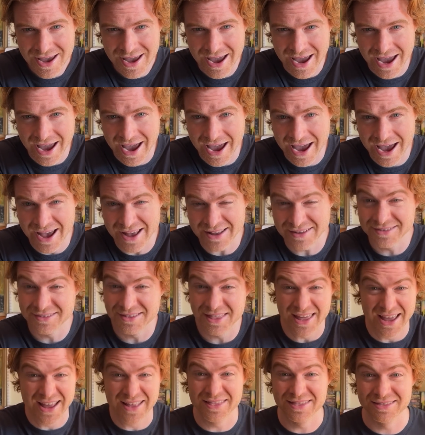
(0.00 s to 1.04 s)
And
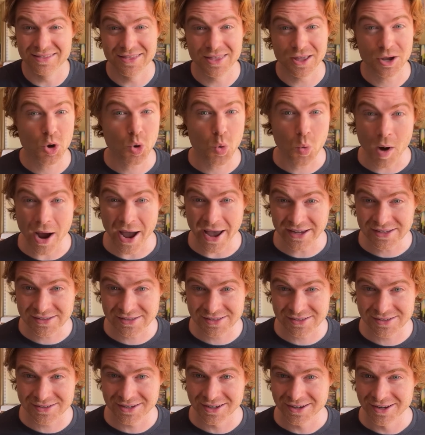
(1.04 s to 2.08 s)
then the
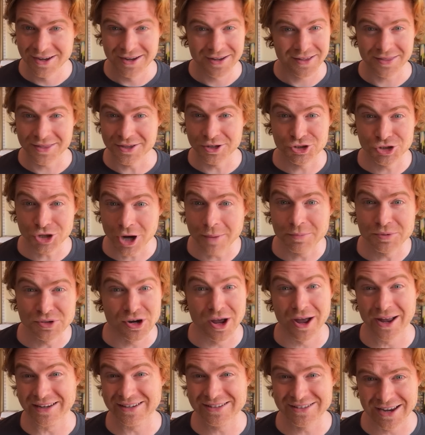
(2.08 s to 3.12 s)
quest, the job's
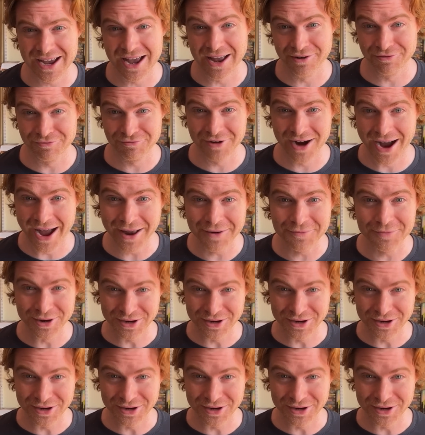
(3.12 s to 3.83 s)
not done, right?